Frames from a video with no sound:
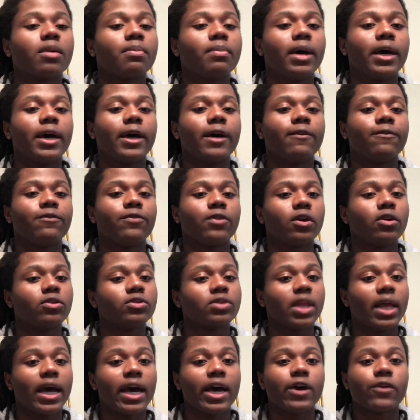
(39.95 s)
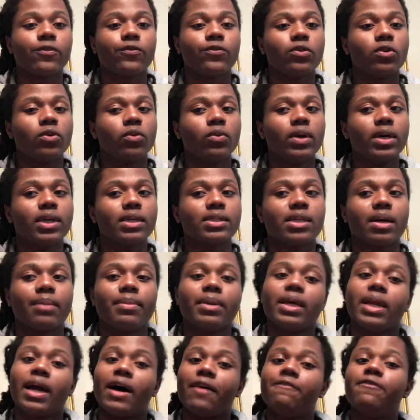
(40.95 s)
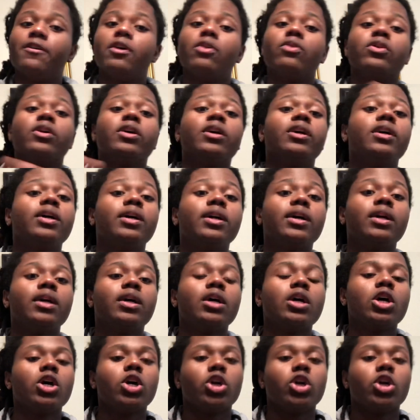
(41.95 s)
man, for those last few weeks, I mean, I felt good.